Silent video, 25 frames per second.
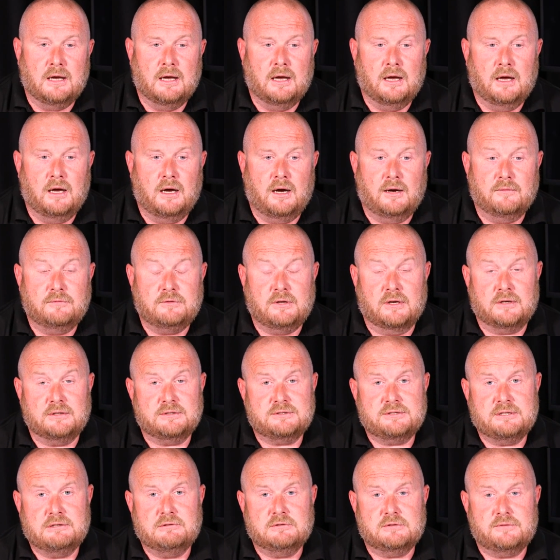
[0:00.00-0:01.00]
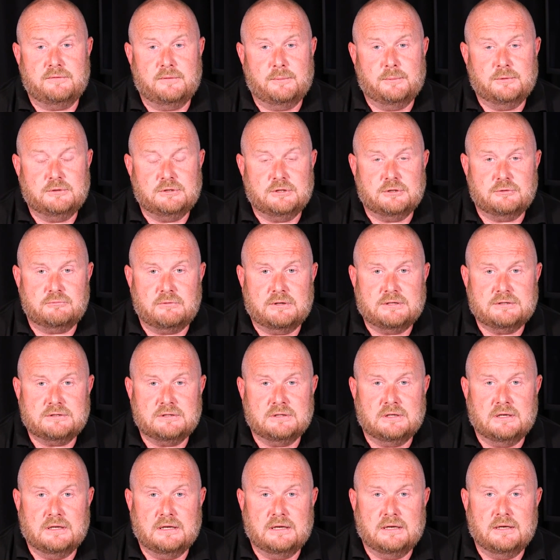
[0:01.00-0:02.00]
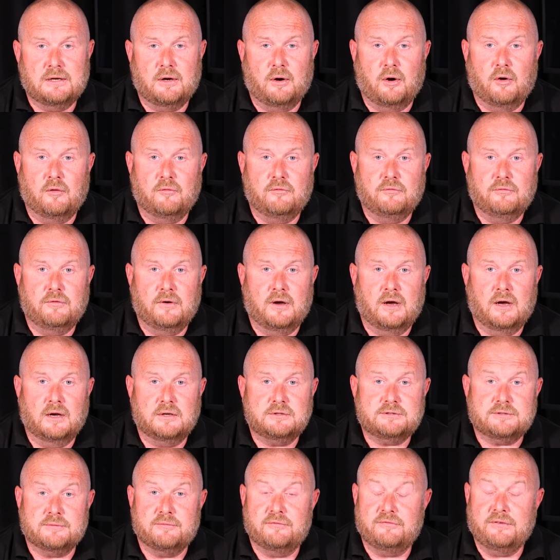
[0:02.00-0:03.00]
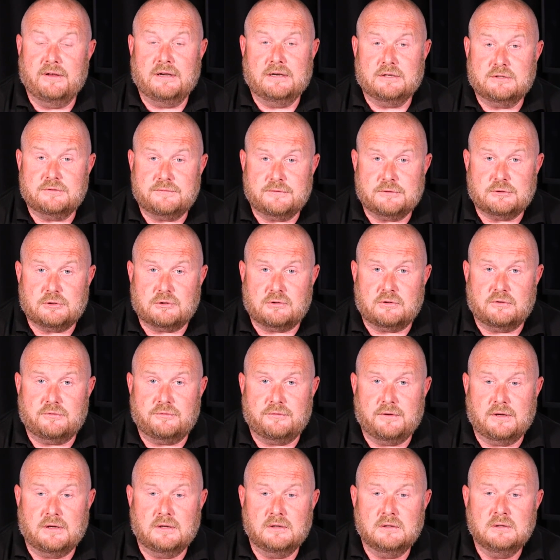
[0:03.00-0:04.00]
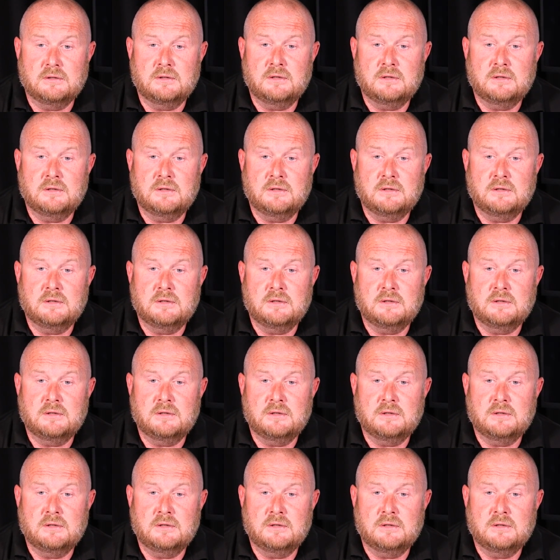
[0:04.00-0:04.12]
I've done a series of images recently of some fitness photography.